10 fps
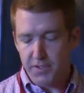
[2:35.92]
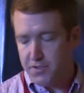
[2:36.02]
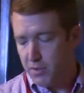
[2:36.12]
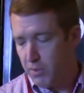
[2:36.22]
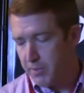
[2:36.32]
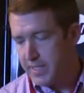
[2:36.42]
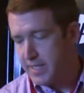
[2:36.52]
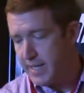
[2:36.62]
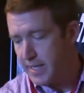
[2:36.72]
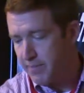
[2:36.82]
So what we
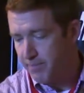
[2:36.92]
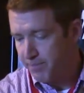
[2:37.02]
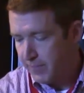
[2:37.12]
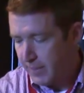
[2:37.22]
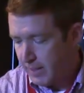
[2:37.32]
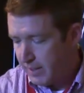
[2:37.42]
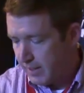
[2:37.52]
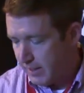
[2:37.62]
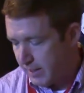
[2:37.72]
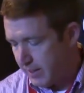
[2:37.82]
did,
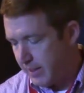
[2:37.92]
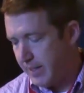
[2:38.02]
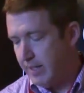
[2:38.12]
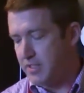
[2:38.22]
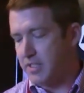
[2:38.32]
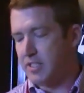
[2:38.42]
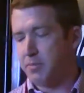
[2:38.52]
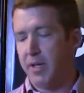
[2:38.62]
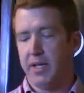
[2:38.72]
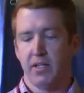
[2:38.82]
uh, and here's the
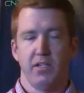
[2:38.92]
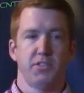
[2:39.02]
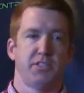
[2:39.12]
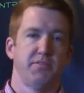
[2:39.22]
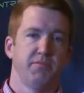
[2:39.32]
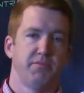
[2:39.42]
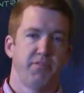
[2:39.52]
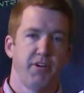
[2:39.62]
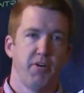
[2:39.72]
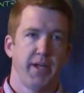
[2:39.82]
display enclosure
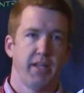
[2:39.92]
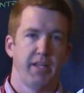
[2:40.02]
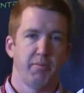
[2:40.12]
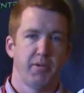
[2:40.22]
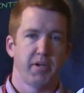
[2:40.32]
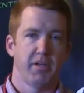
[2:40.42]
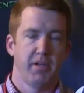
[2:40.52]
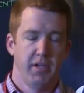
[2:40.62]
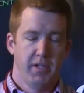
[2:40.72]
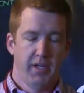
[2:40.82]
for an 08 Elite book.
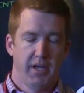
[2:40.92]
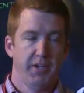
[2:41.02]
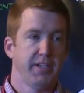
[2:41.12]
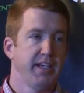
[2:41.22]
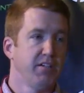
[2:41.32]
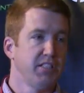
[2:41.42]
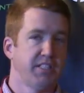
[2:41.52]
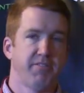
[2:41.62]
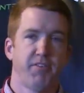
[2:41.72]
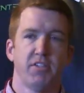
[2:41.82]
Uh, you can tell
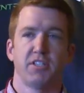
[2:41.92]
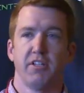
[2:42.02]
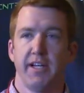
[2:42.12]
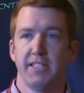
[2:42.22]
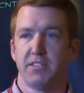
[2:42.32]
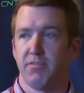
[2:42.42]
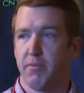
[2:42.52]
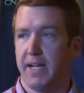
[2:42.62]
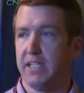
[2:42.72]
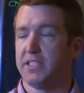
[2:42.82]
just at first glance,
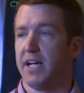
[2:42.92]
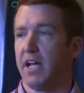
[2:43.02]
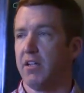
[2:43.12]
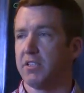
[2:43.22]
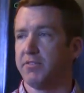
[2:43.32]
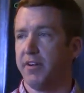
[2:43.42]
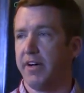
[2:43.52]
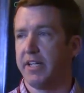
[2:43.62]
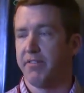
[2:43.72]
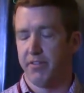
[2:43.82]
from the outside, it looks
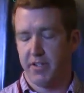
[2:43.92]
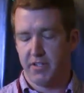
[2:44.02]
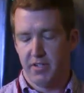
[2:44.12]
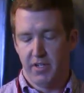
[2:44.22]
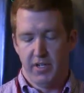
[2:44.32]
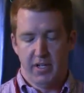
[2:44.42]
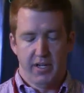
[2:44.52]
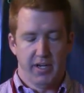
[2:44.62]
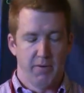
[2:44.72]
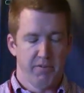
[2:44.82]
very different.
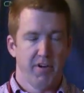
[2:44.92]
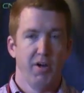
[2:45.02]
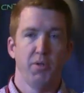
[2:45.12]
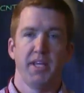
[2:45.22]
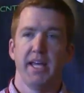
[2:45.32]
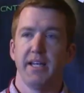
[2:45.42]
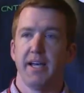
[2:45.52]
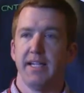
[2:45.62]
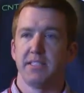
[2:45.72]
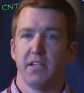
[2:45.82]
Uh, we've gone with the
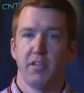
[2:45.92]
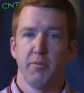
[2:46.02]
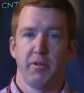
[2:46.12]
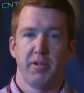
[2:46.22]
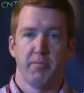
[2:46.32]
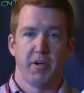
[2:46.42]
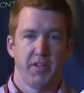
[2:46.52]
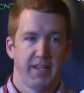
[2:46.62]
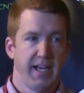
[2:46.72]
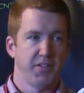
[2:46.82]
anodized aluminum
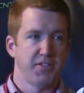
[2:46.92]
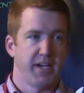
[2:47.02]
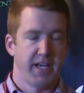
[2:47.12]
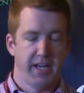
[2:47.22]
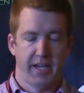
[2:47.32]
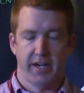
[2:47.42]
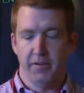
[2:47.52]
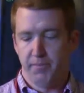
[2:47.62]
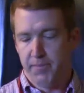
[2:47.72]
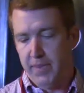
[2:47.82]
on the outside here.